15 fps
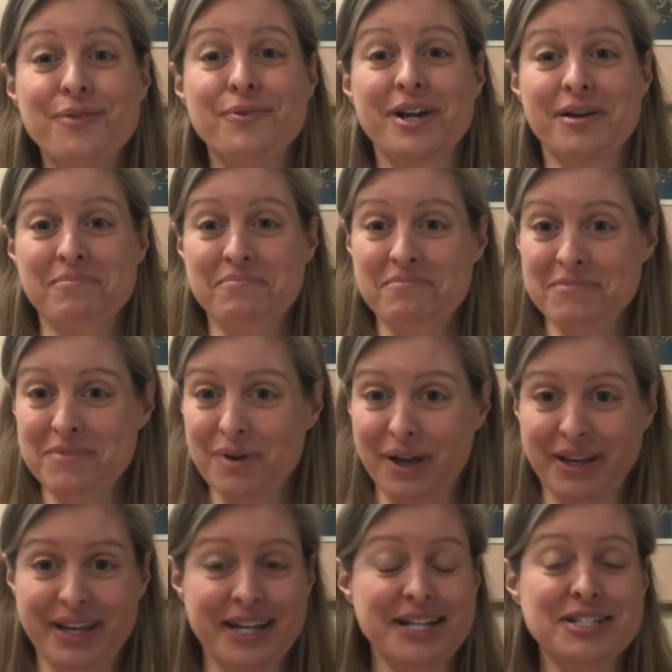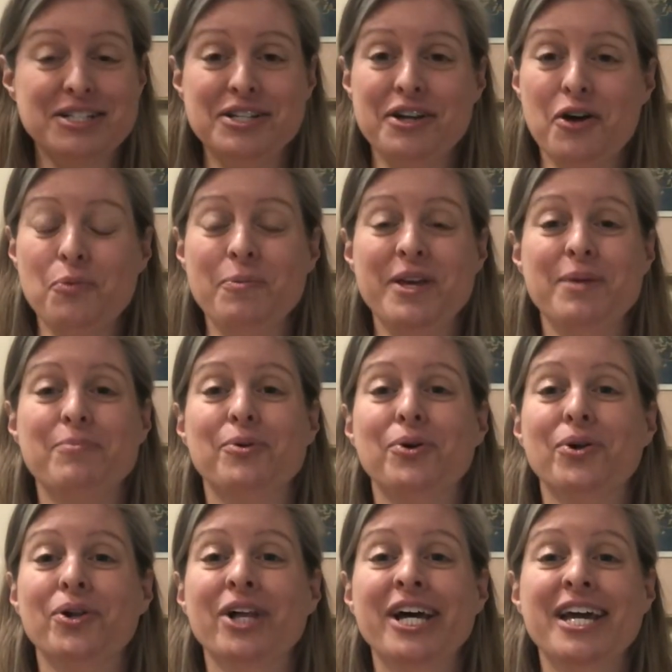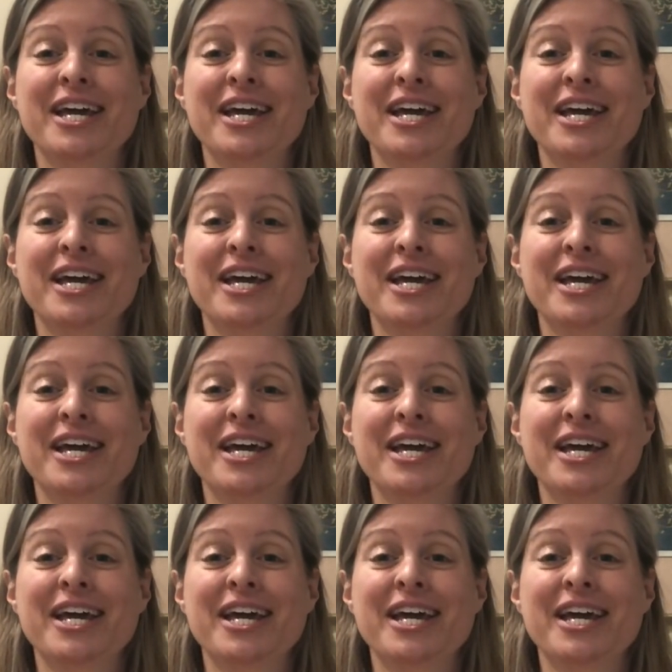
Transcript: when I'm getting to know people.